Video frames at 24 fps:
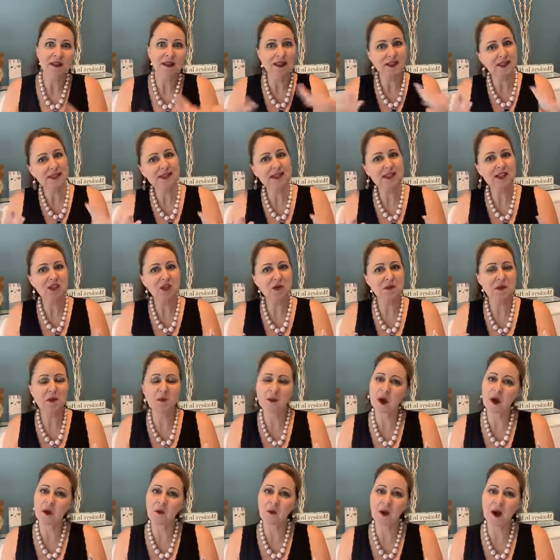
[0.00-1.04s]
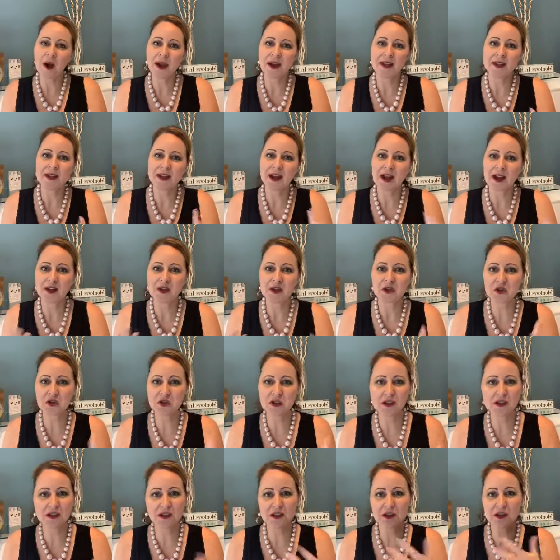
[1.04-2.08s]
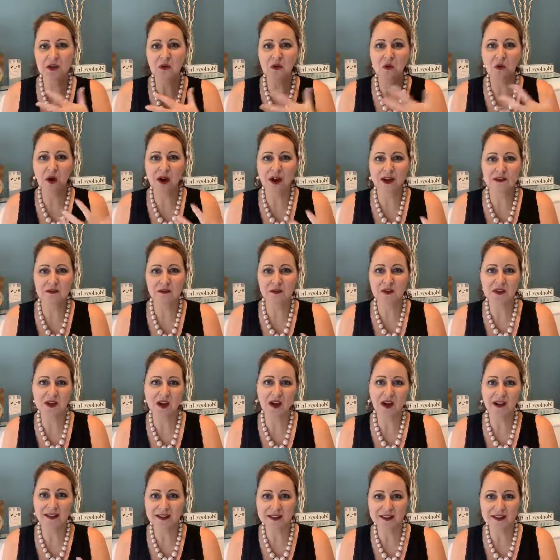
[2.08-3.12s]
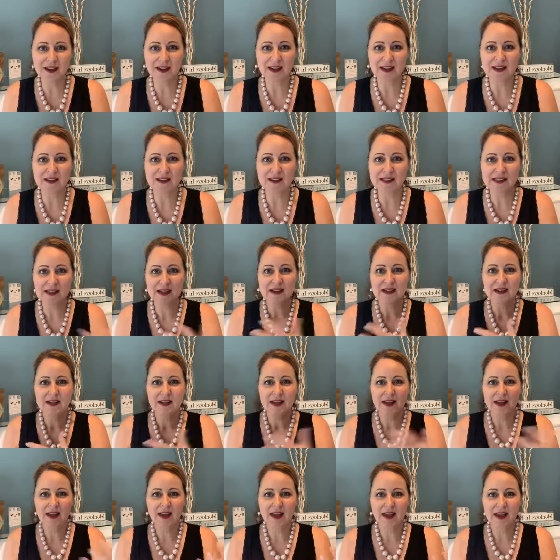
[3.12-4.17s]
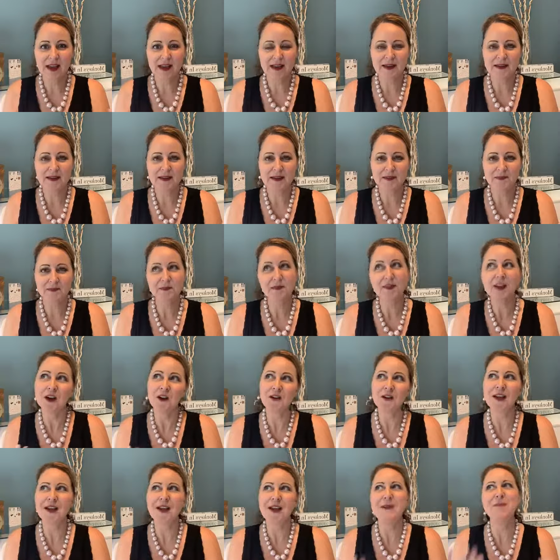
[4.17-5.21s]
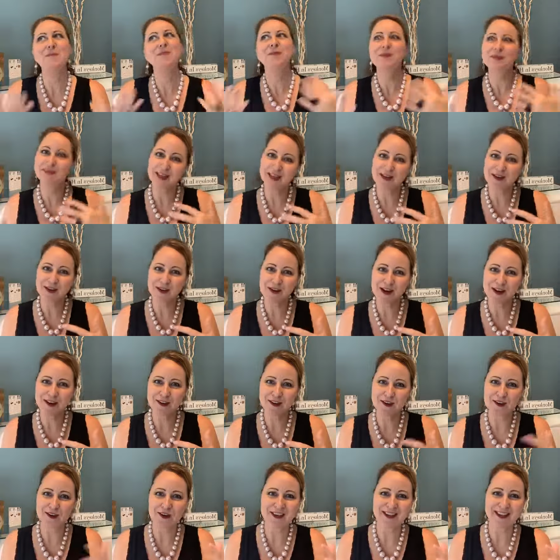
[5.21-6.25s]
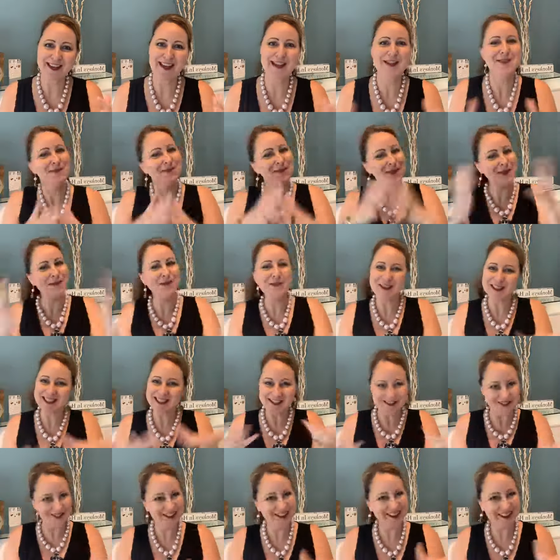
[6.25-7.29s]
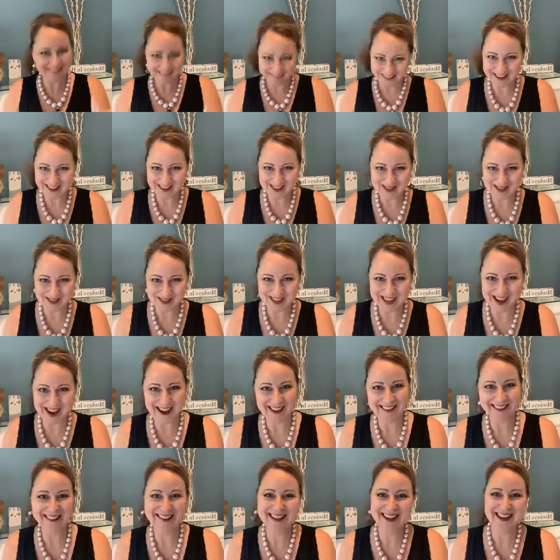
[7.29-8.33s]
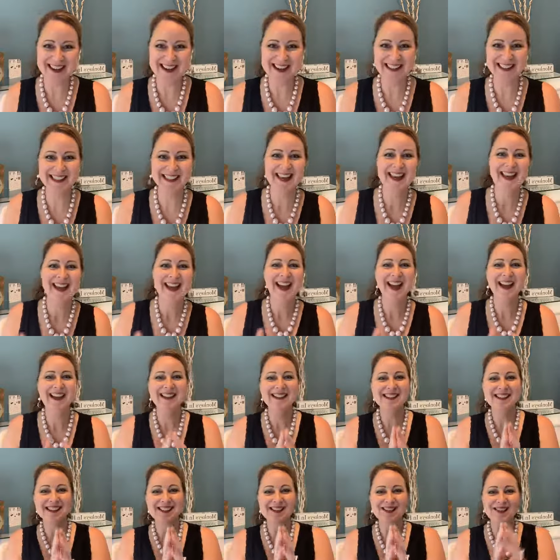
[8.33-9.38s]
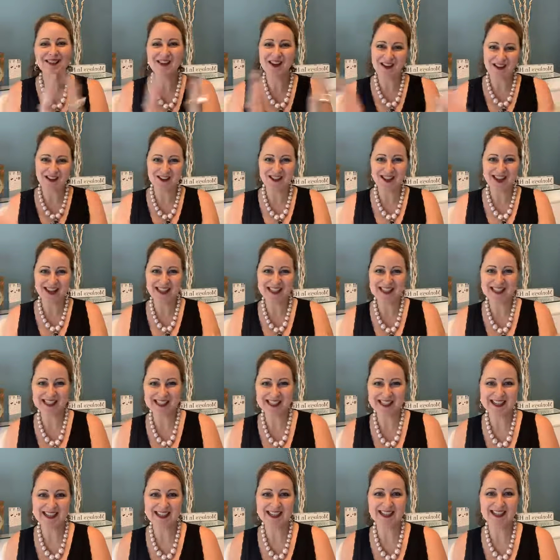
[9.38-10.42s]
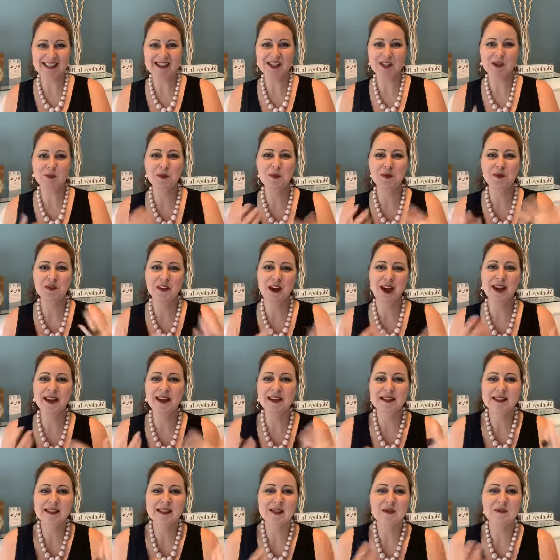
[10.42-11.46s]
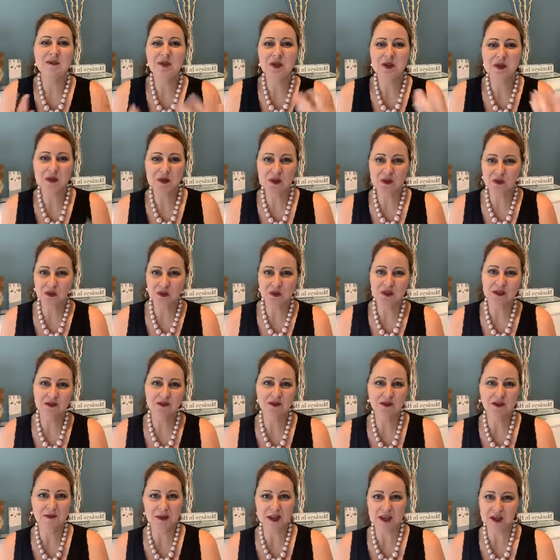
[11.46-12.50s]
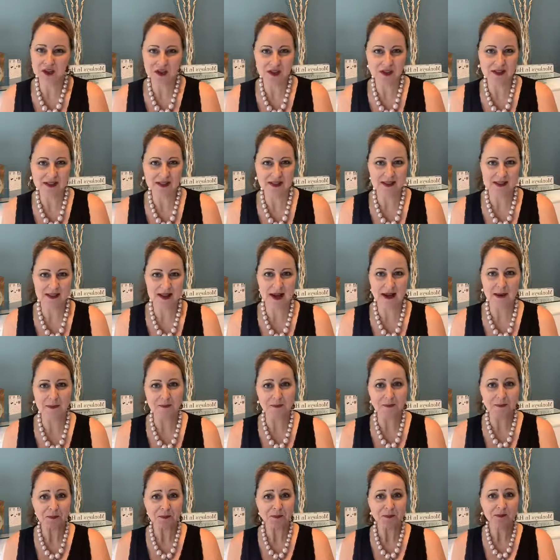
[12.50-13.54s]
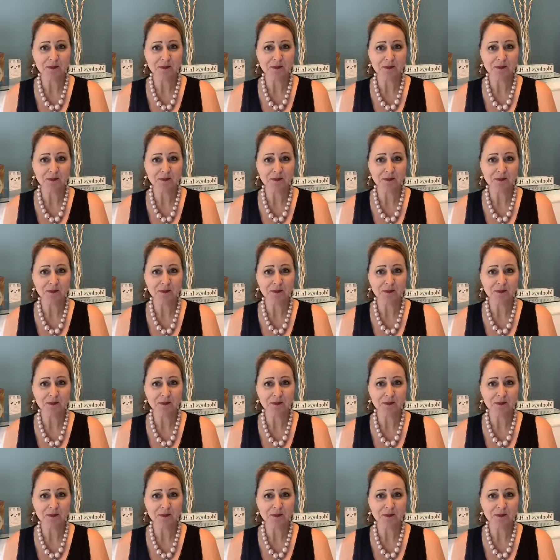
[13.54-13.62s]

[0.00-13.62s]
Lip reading: let's teach them about wine and how to drink, wine for the holidays. And okay, they know how to drink it, but what to drink it with for the holidays. And so the whole idea is you're providing some useful information to them.